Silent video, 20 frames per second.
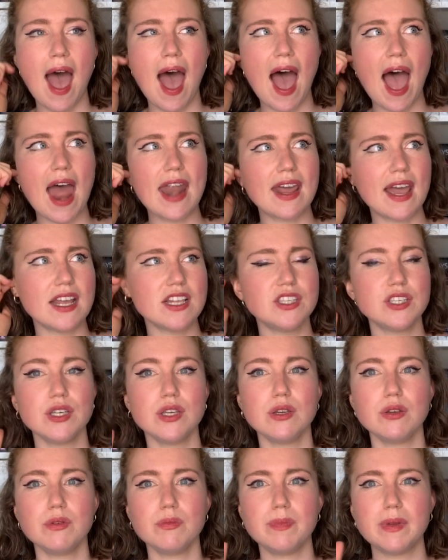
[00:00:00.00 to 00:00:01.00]
And I
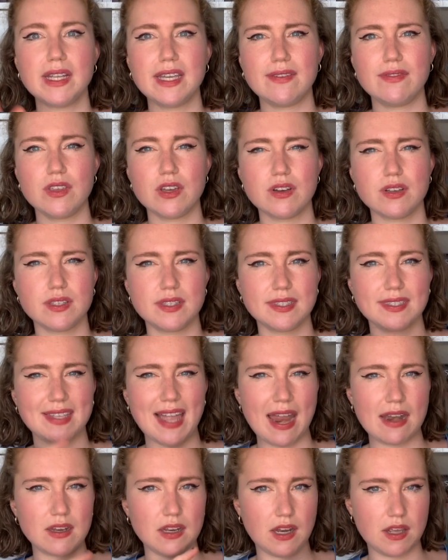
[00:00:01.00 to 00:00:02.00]
do believe there are
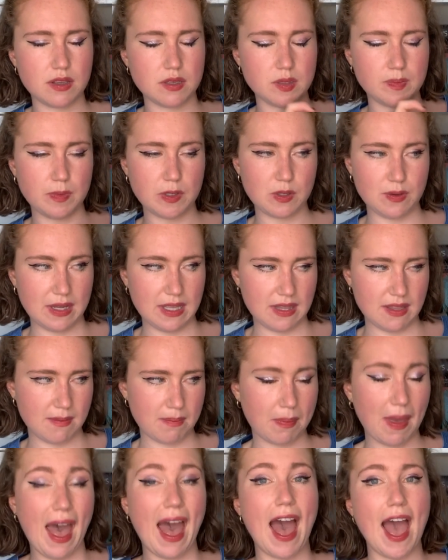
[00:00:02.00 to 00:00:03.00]
standalones between them,
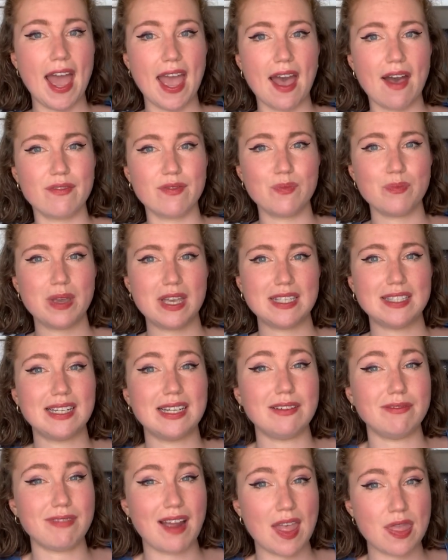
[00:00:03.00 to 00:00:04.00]
but I haven't
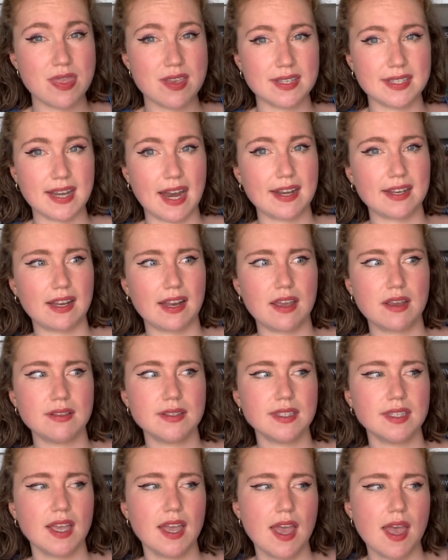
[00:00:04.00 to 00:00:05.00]
personally read the
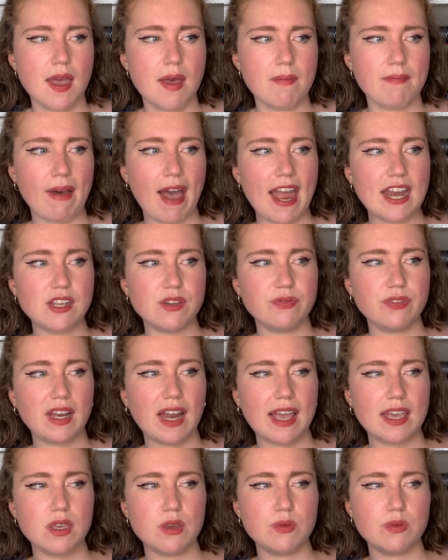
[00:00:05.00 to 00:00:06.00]
standalones. But I do feel
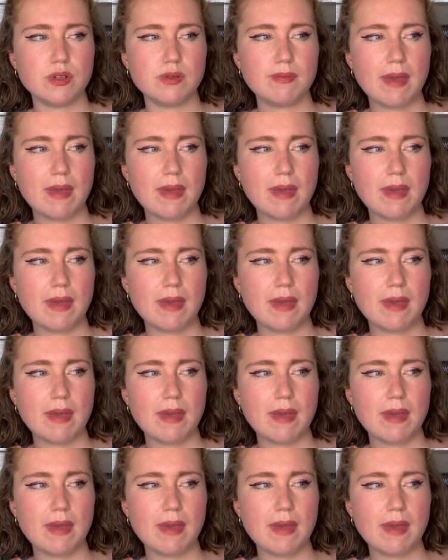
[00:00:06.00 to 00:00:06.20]
like you would